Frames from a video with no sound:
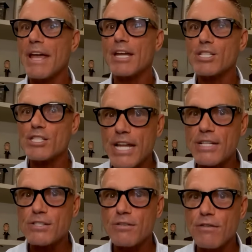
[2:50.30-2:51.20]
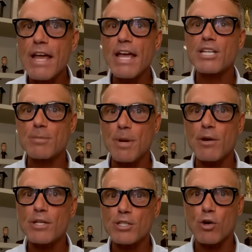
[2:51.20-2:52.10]
and extensive
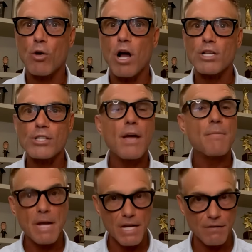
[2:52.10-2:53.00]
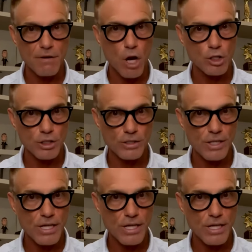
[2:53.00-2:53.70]
experience across many functions.